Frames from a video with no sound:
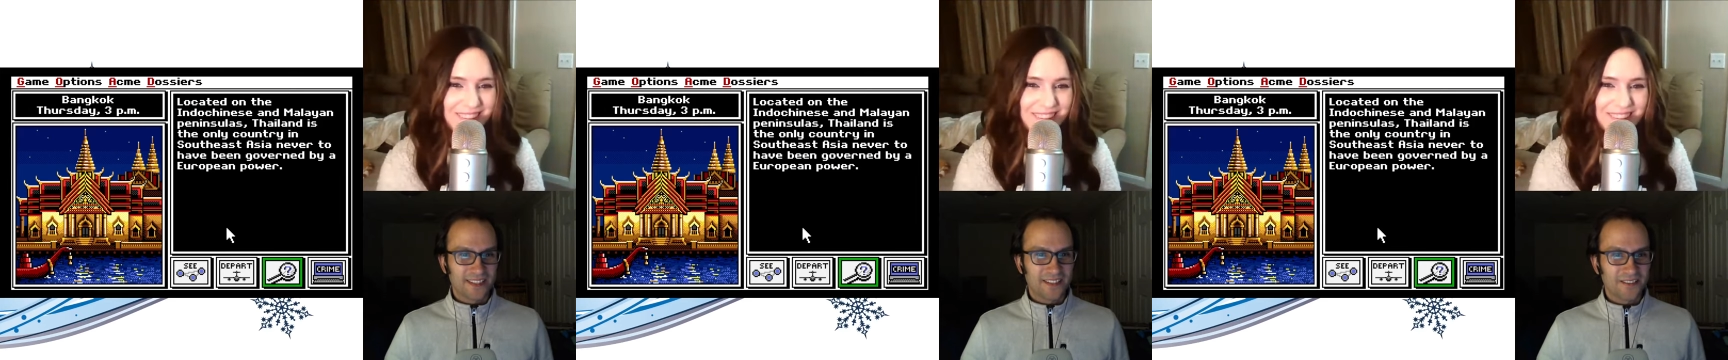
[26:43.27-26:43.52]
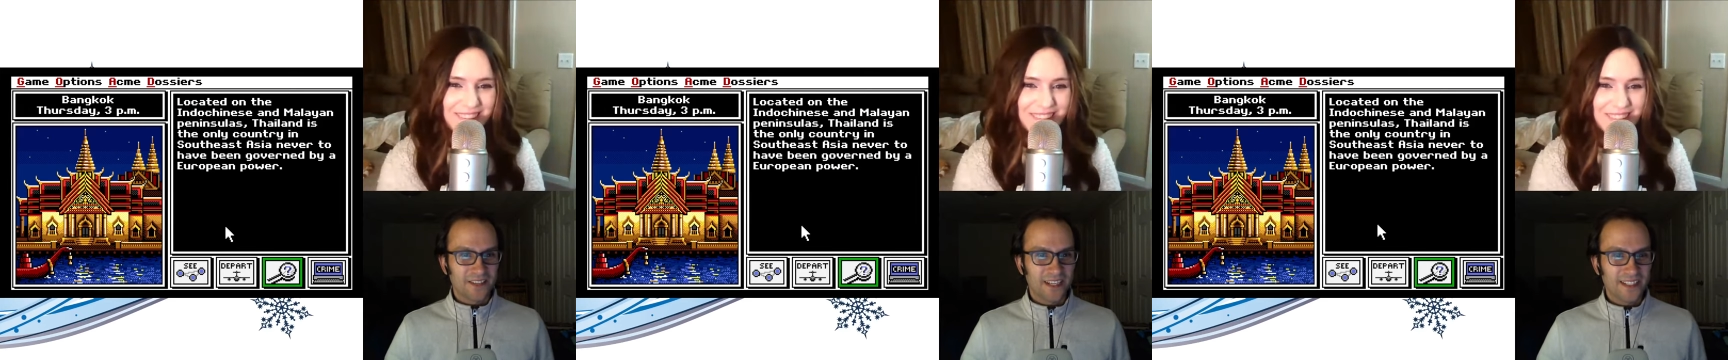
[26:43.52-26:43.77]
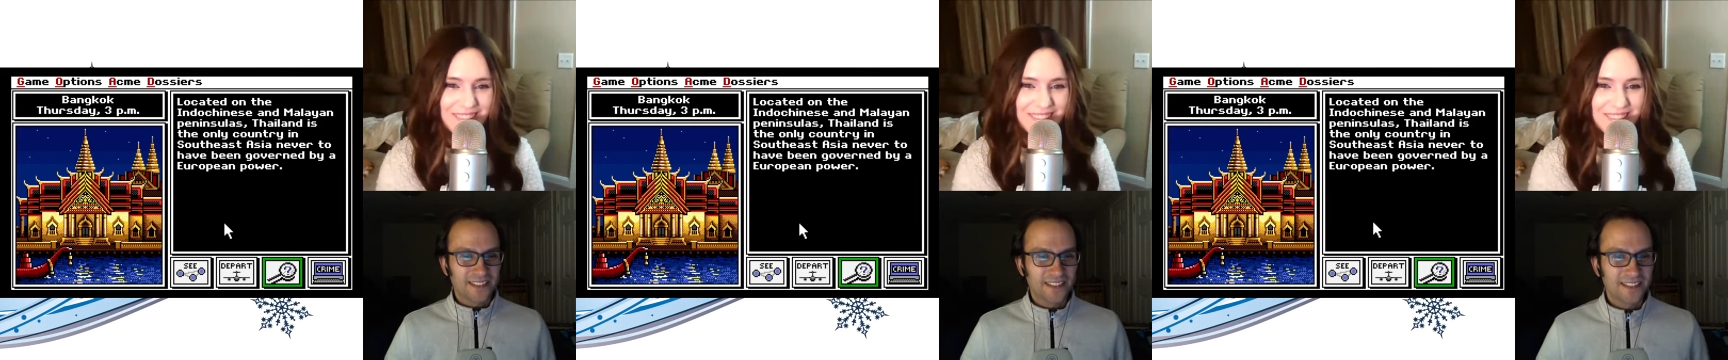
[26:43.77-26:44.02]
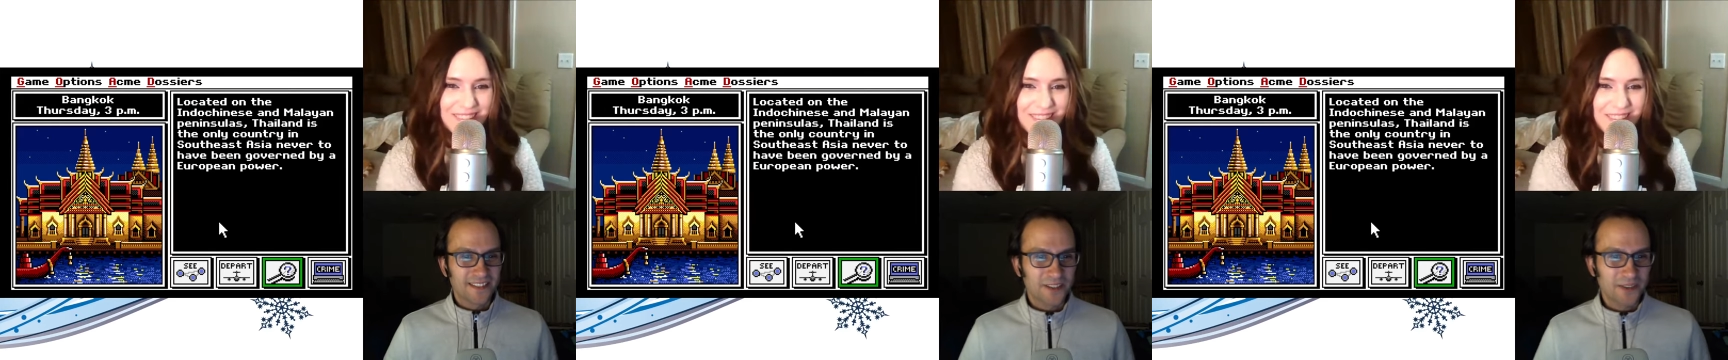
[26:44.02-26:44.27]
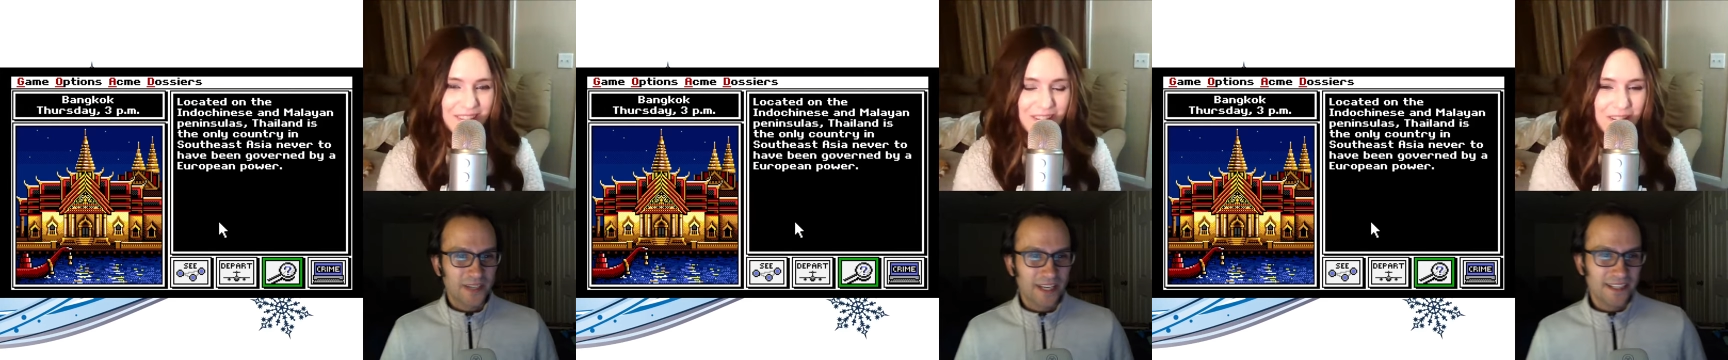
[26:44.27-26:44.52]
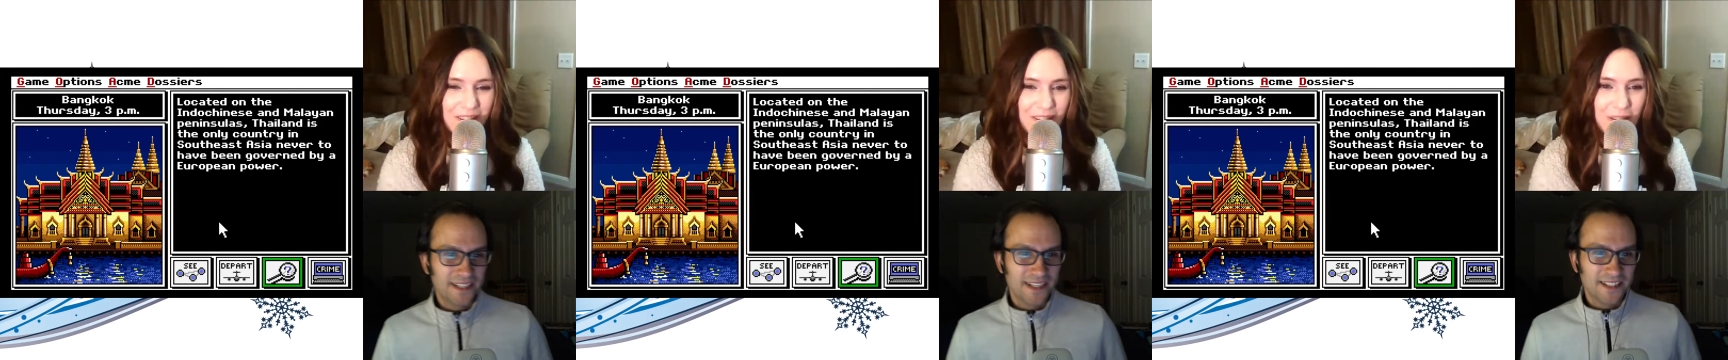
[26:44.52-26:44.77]
Speaker 1: All right.
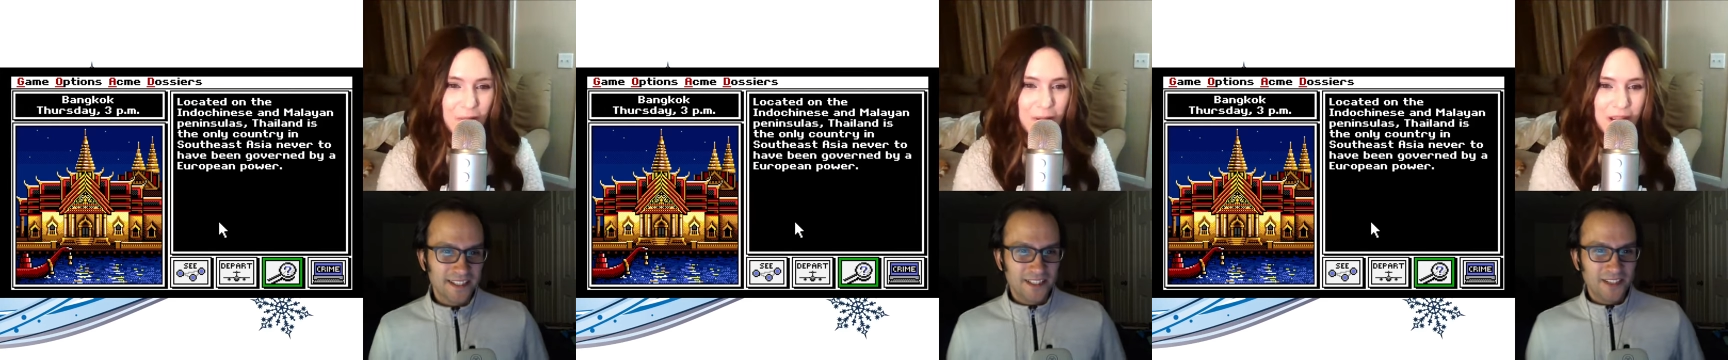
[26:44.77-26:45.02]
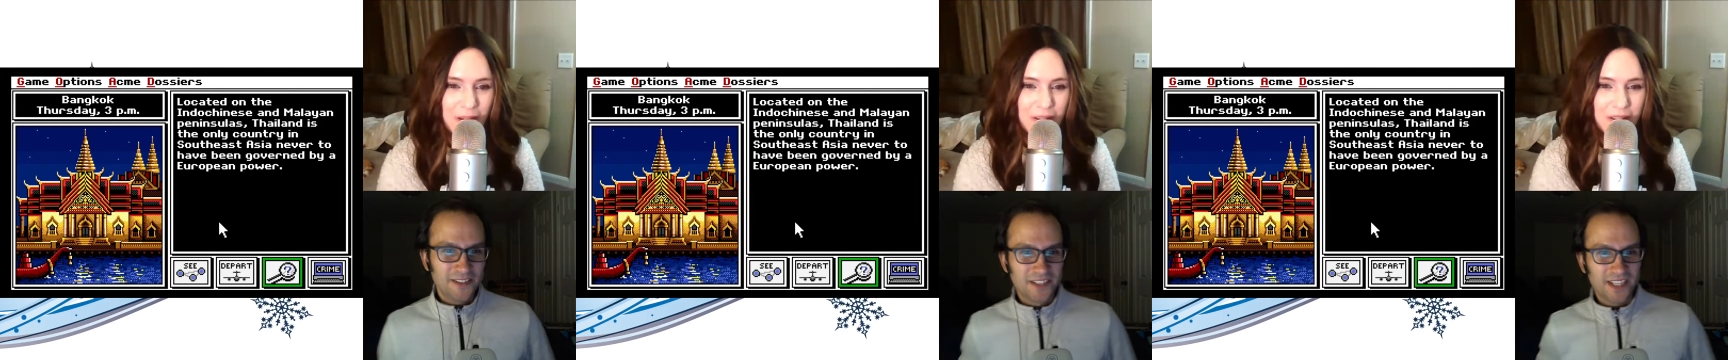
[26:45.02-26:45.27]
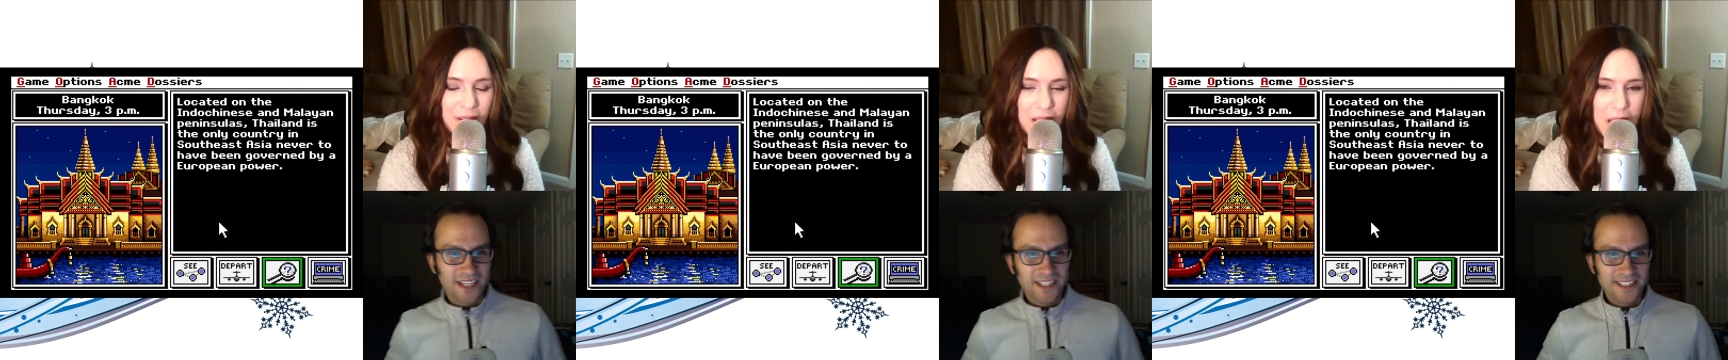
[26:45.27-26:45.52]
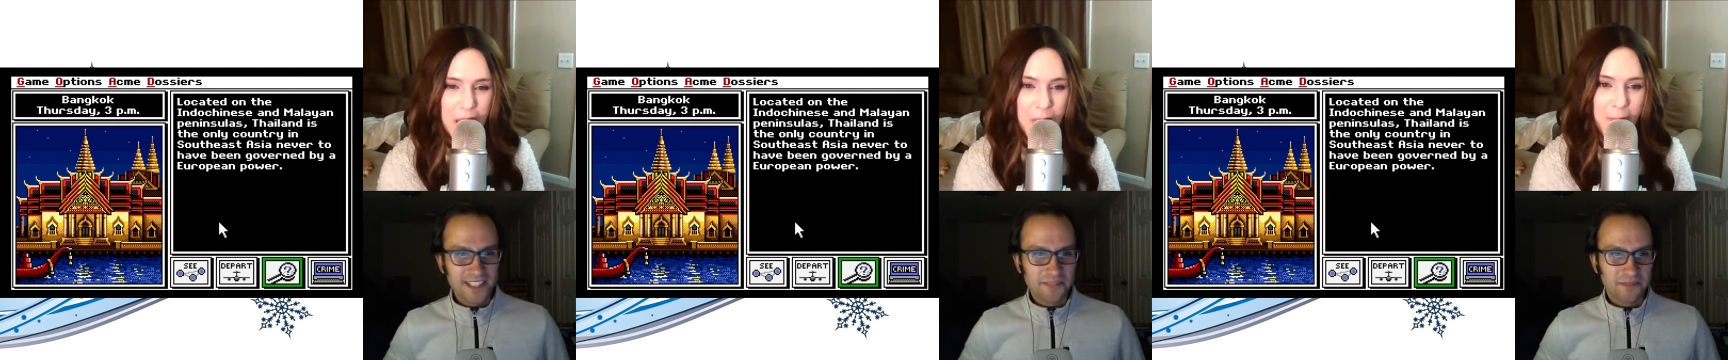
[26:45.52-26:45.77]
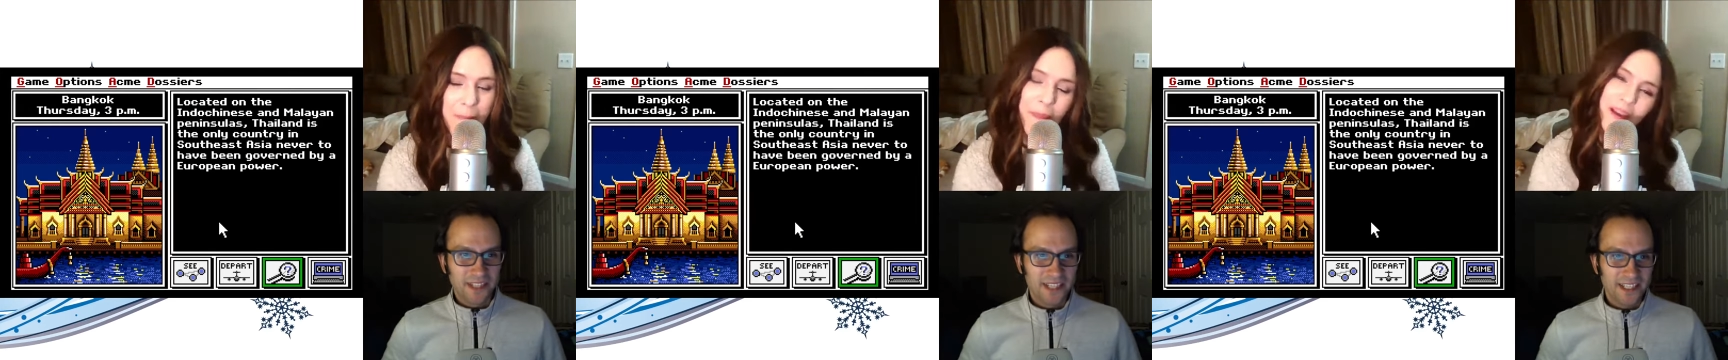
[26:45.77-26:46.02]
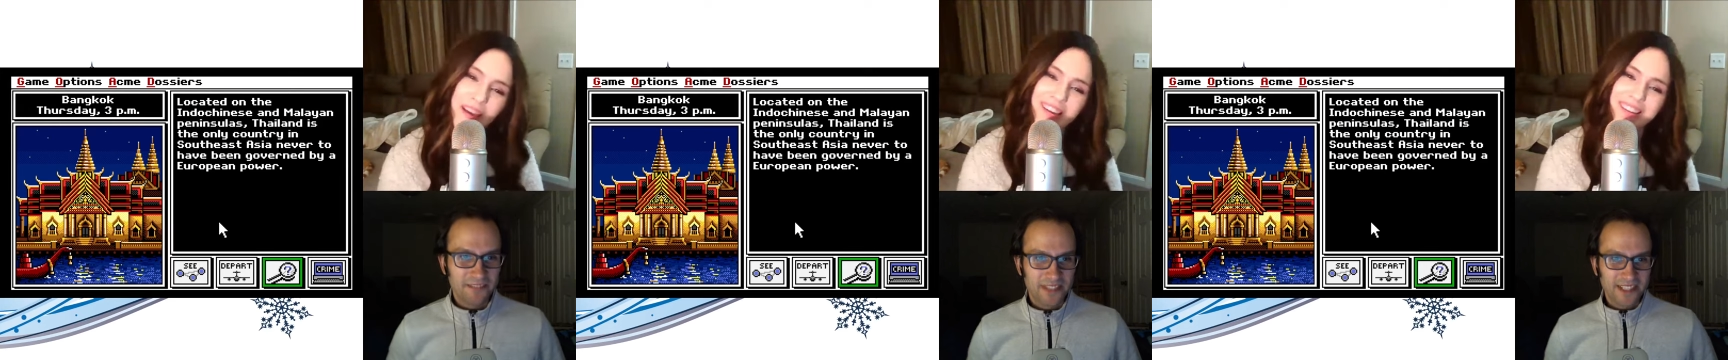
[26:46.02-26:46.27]
Located oh, wow. on the Indo Chinese and
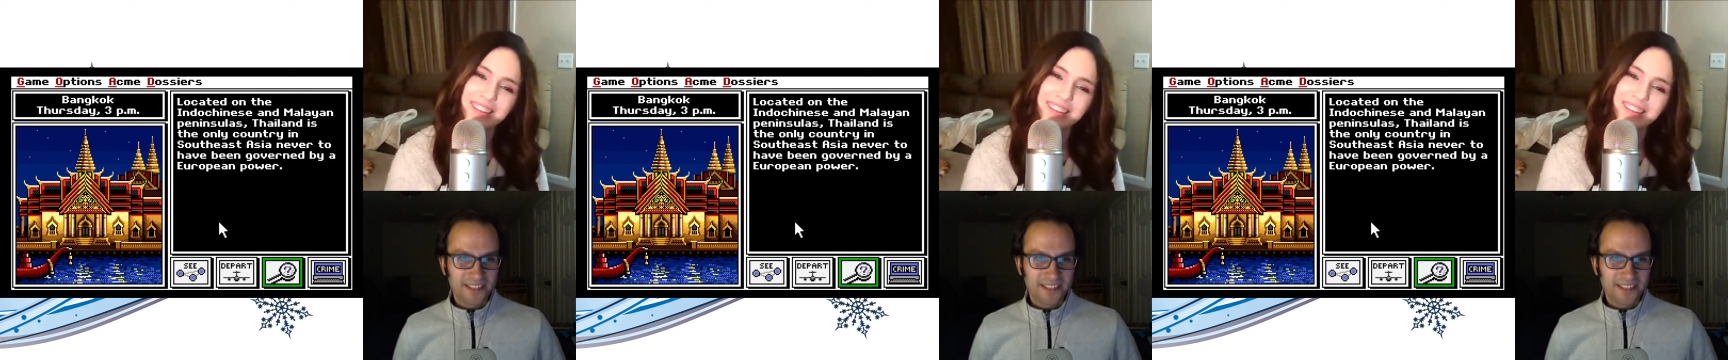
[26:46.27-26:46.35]
Malayan